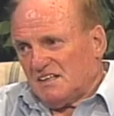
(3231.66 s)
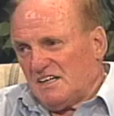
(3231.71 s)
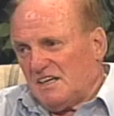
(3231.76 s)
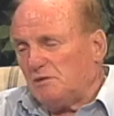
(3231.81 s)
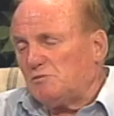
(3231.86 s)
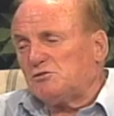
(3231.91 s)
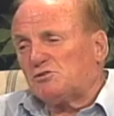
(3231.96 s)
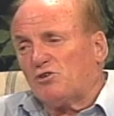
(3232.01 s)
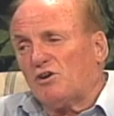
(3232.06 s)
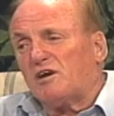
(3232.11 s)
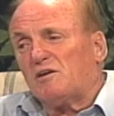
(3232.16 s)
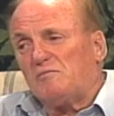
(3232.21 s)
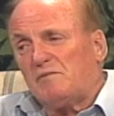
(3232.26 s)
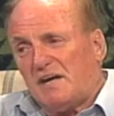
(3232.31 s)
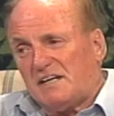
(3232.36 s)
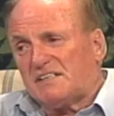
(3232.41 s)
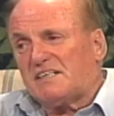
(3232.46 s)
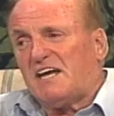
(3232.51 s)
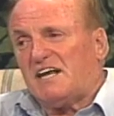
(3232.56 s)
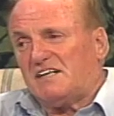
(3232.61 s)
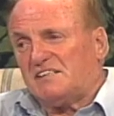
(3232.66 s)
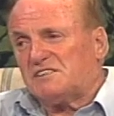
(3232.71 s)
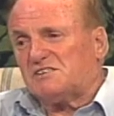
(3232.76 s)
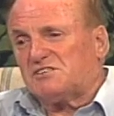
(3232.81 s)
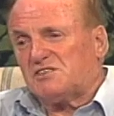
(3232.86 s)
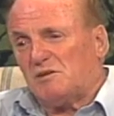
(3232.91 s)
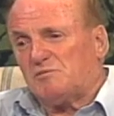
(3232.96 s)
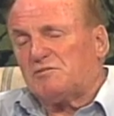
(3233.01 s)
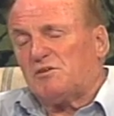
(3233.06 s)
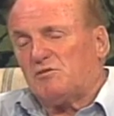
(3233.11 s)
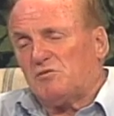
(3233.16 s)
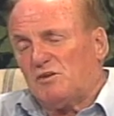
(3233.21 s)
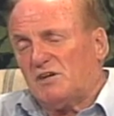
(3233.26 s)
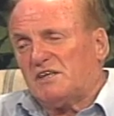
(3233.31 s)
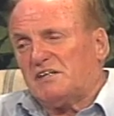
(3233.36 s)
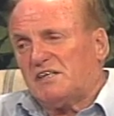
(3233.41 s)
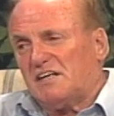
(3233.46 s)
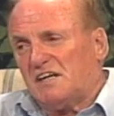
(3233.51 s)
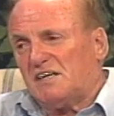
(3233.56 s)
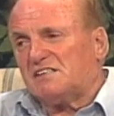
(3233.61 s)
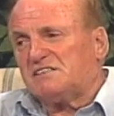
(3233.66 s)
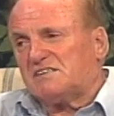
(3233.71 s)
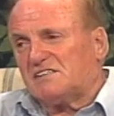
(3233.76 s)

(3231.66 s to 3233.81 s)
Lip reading: he was going to make that into something really nice.